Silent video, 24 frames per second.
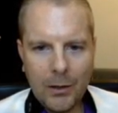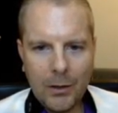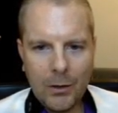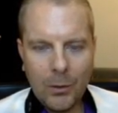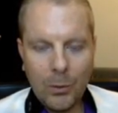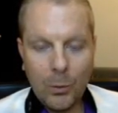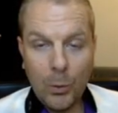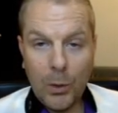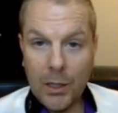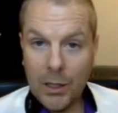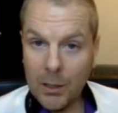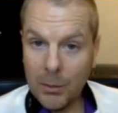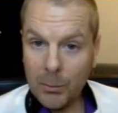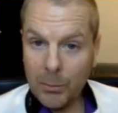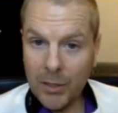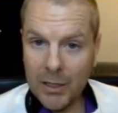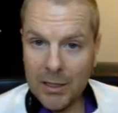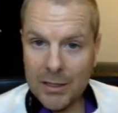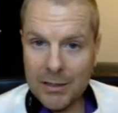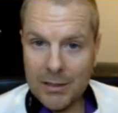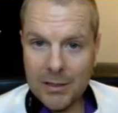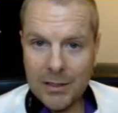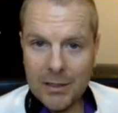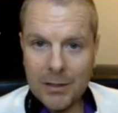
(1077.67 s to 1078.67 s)
We got a
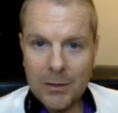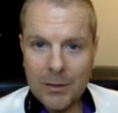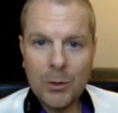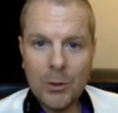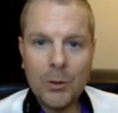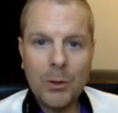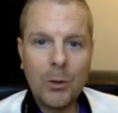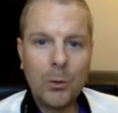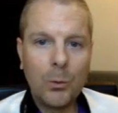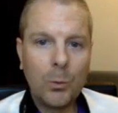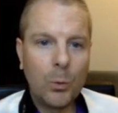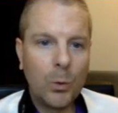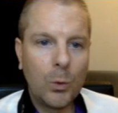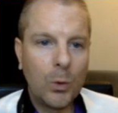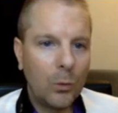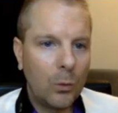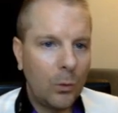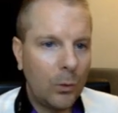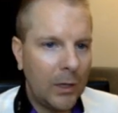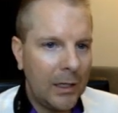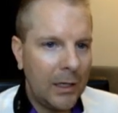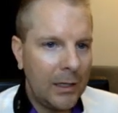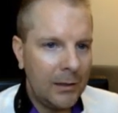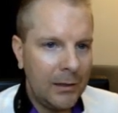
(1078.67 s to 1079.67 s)
buy signal. We're
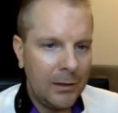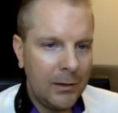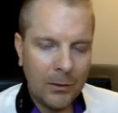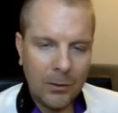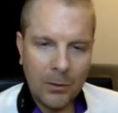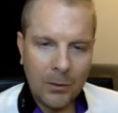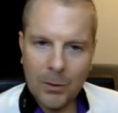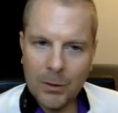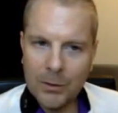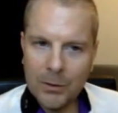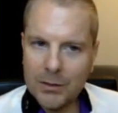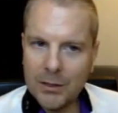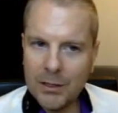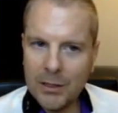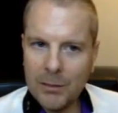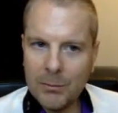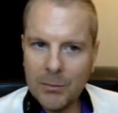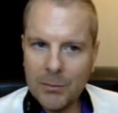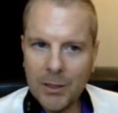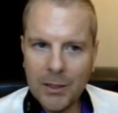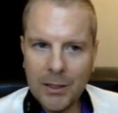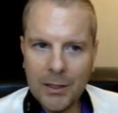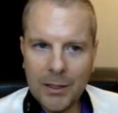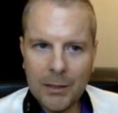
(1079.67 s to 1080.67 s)
right near an all-time
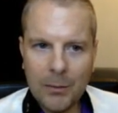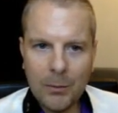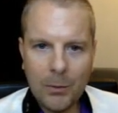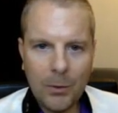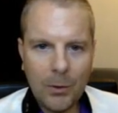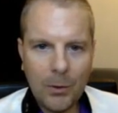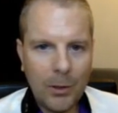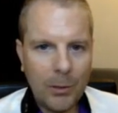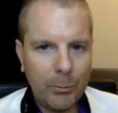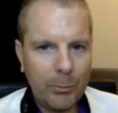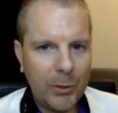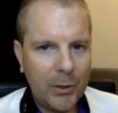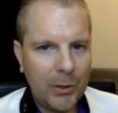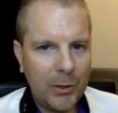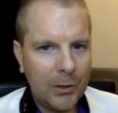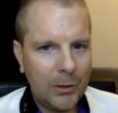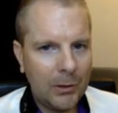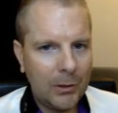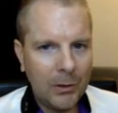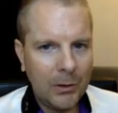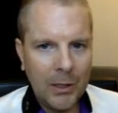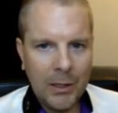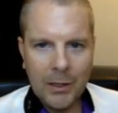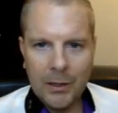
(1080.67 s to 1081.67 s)
high. We're up
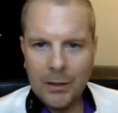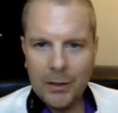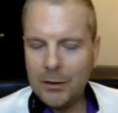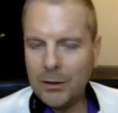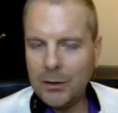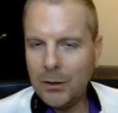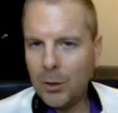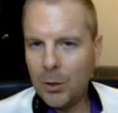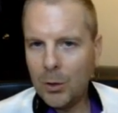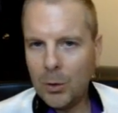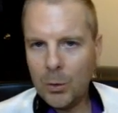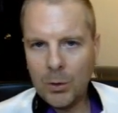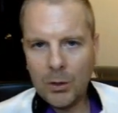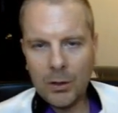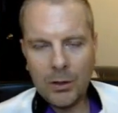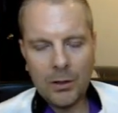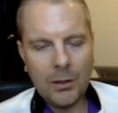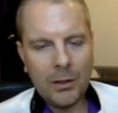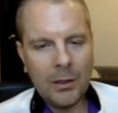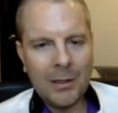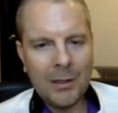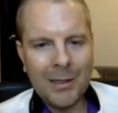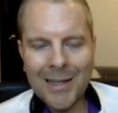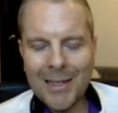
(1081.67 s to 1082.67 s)
here, you know,
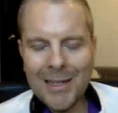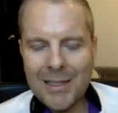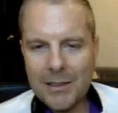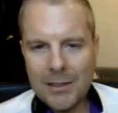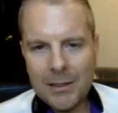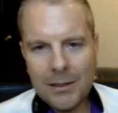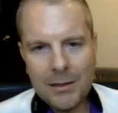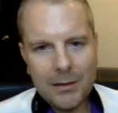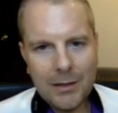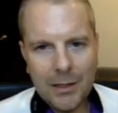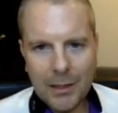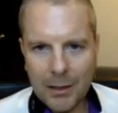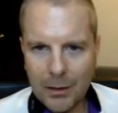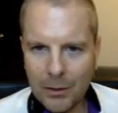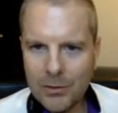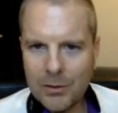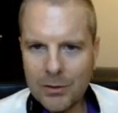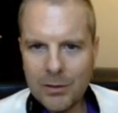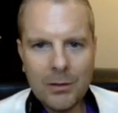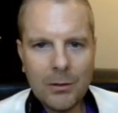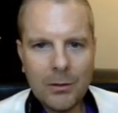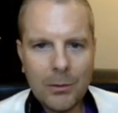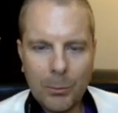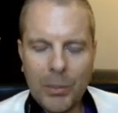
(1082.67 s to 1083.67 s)
uh, nineteen
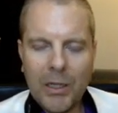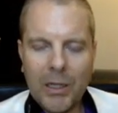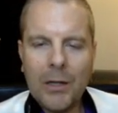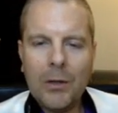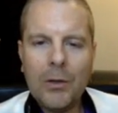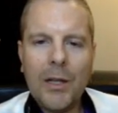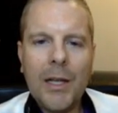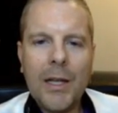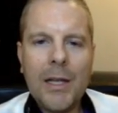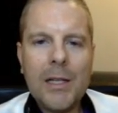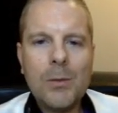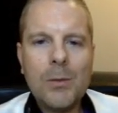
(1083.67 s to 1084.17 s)
thousand about as